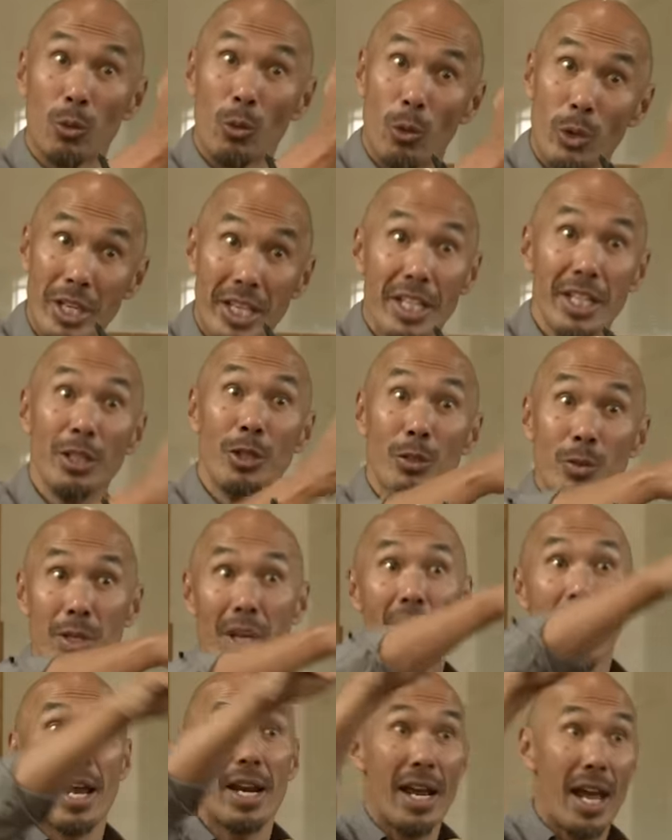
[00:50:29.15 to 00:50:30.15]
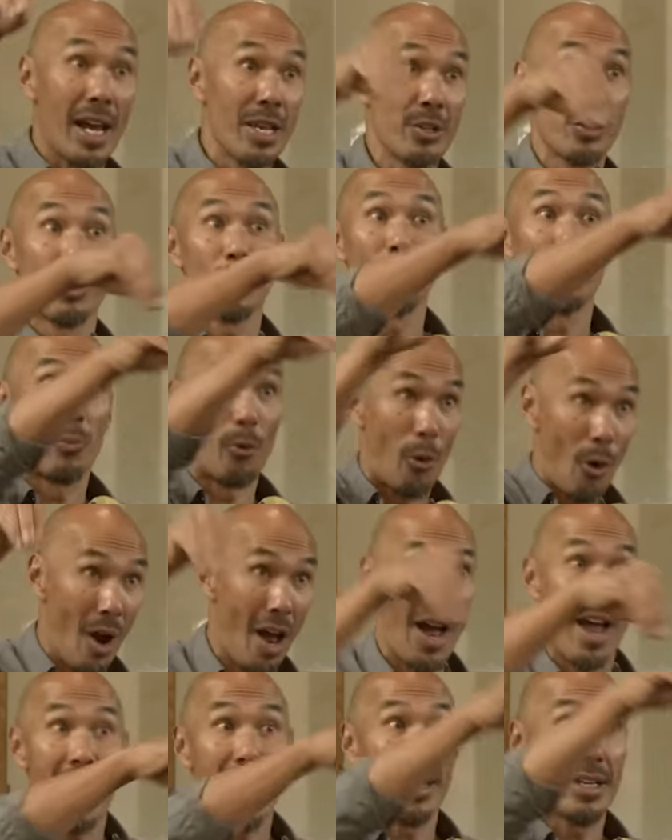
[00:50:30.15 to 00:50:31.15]
We unite as your
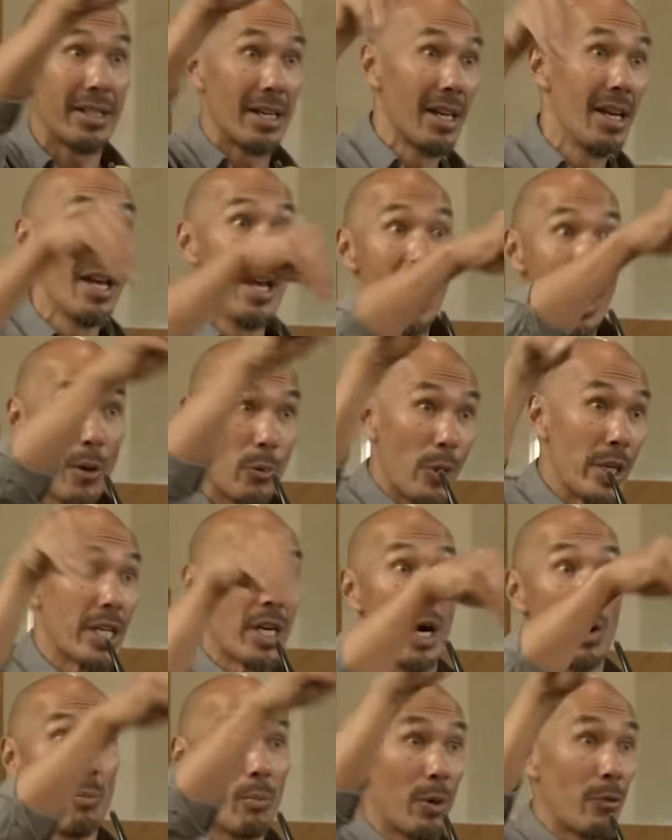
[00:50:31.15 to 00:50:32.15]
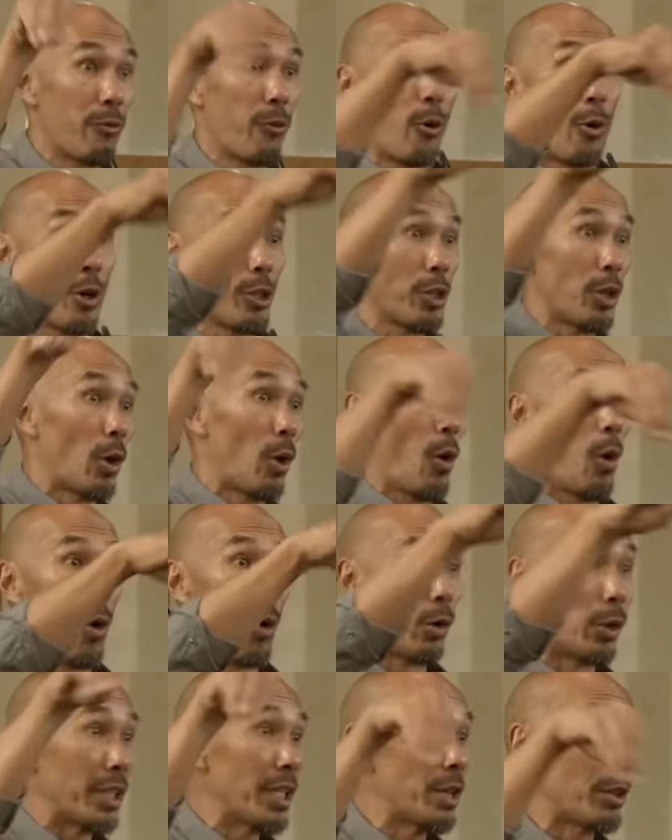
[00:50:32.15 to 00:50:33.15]
bride, and we come before your
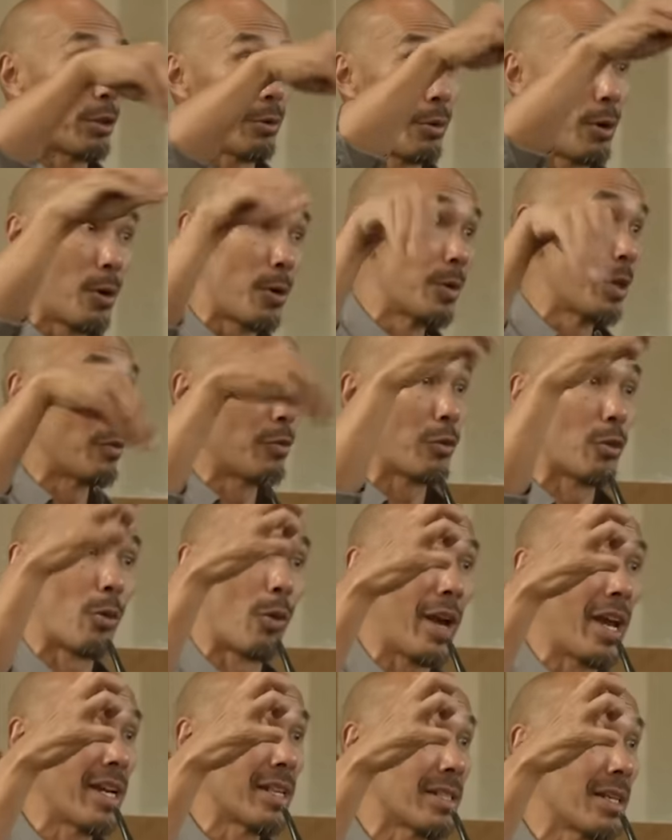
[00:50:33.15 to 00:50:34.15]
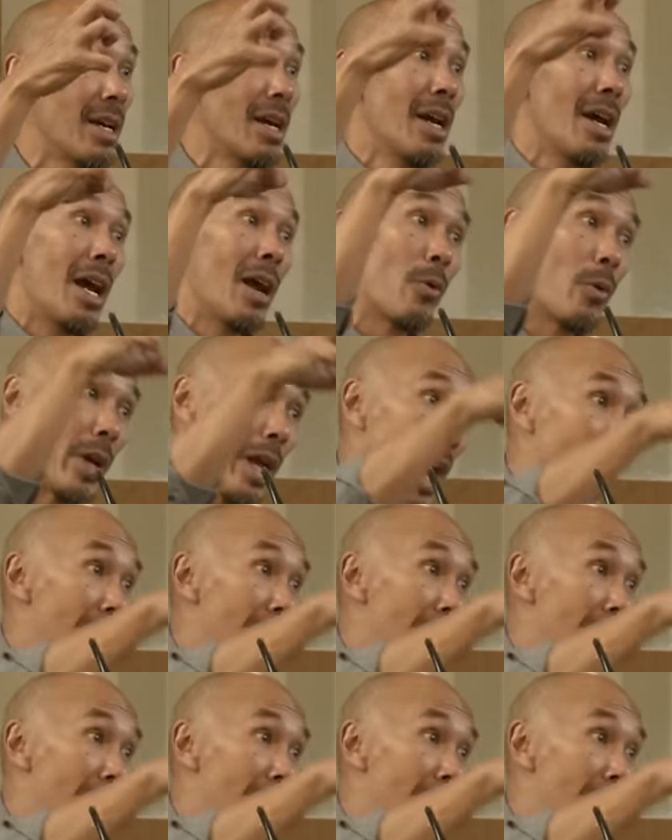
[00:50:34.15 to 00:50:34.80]
holy throne of grace, and we